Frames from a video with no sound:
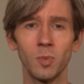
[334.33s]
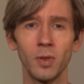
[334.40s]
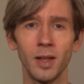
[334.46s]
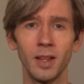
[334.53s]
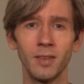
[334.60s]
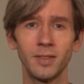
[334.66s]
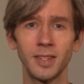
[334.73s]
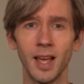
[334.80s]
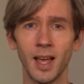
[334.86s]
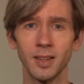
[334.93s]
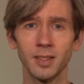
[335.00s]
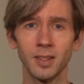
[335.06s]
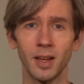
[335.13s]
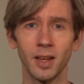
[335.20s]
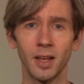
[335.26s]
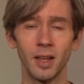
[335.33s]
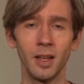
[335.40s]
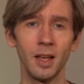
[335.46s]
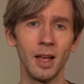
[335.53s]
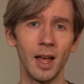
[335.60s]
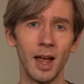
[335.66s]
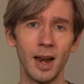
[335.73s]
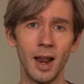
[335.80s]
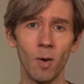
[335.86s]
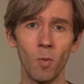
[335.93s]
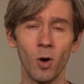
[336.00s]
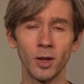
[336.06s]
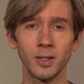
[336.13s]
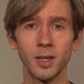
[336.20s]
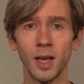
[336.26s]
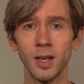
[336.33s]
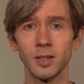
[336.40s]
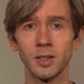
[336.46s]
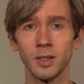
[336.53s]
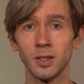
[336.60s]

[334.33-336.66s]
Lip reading: plenty of tests like a network test,